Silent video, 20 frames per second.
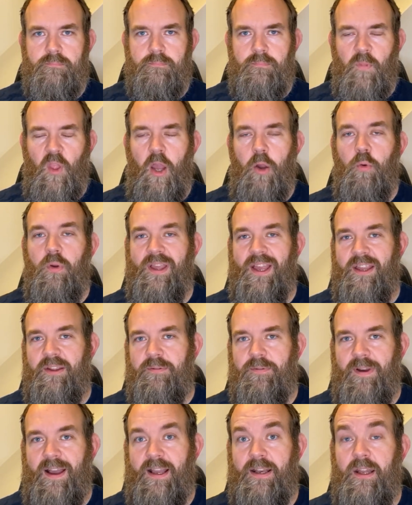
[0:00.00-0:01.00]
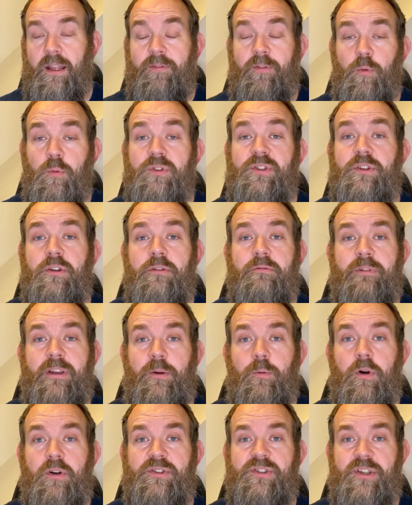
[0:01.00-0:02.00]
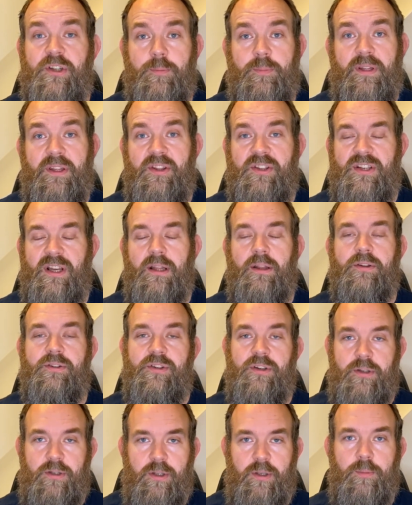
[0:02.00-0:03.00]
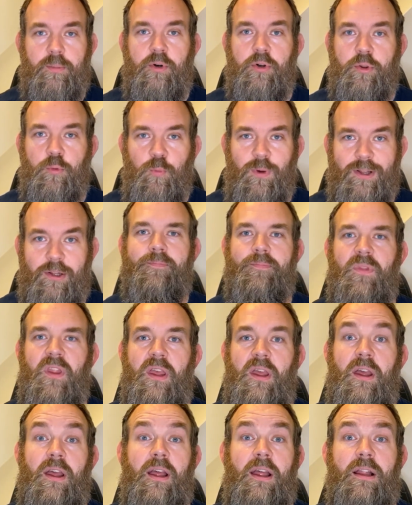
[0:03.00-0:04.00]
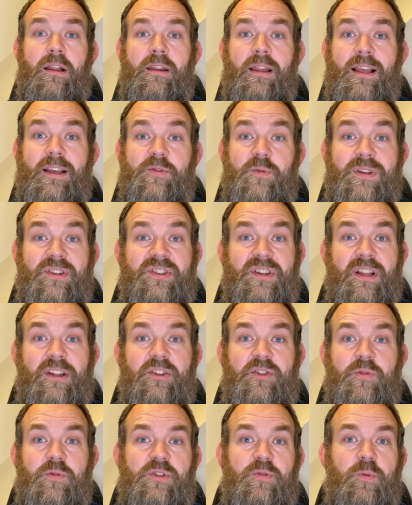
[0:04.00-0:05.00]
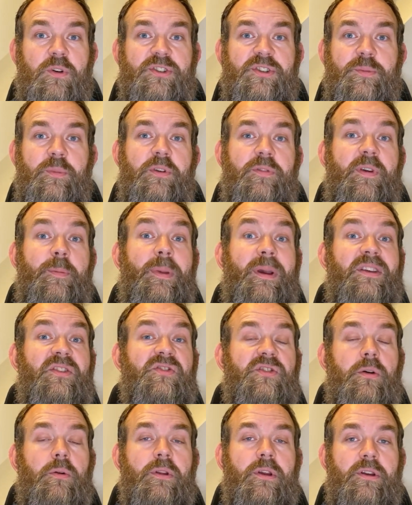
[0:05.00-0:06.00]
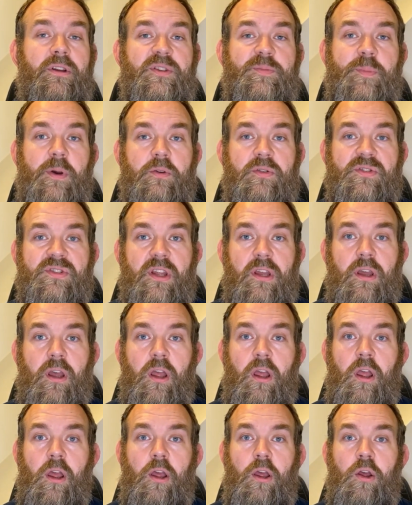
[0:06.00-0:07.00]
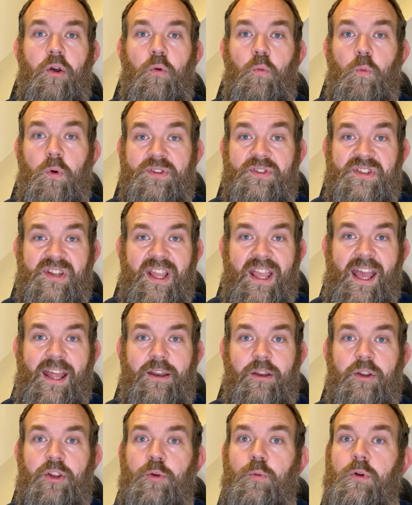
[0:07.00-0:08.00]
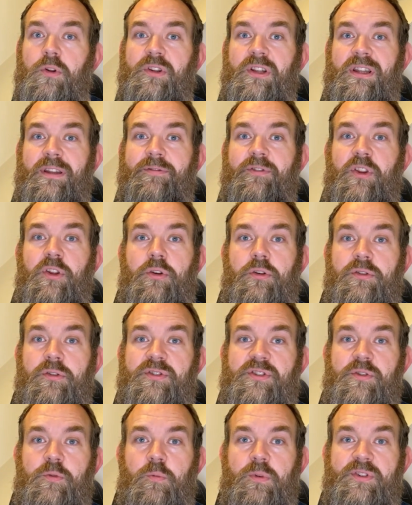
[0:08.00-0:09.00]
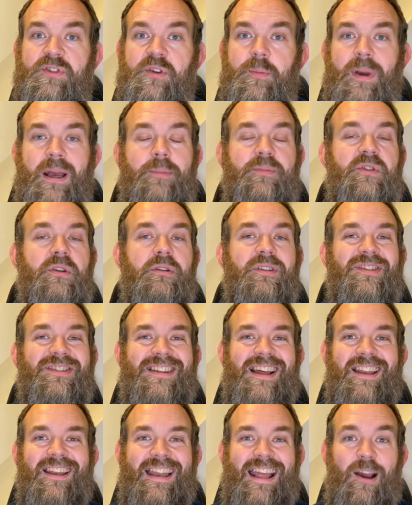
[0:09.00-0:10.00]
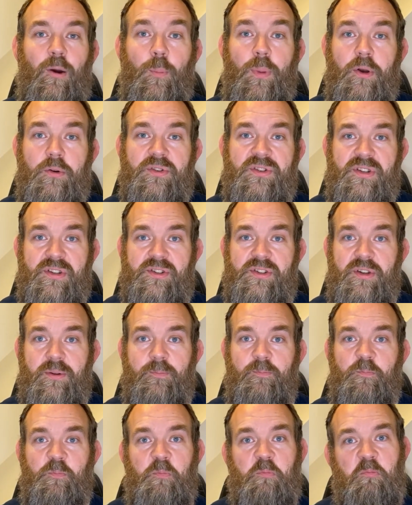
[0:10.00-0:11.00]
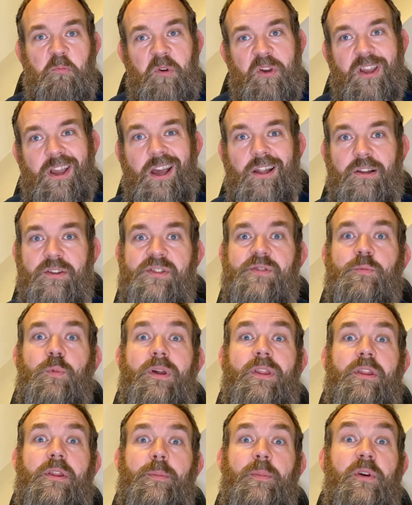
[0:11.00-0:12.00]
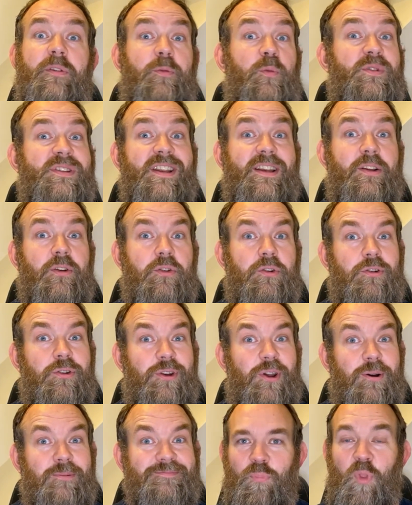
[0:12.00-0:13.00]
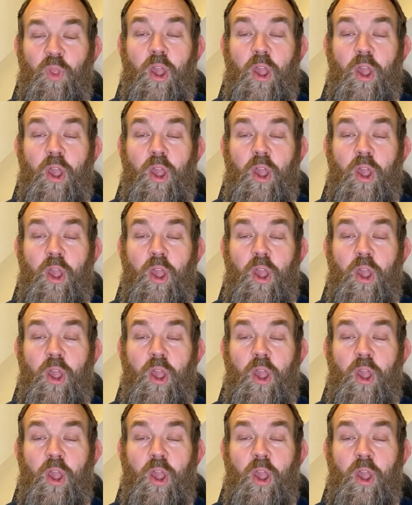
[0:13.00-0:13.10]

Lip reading: Okay, fine. If you want to do a rewatch to complete the challenge, you're more than welcome. Last week's challenge was to watch a movie based solely on its poster. Once again, you all delivered the goods with some absolutely standout posters, regardless of whether the movie was any good or not.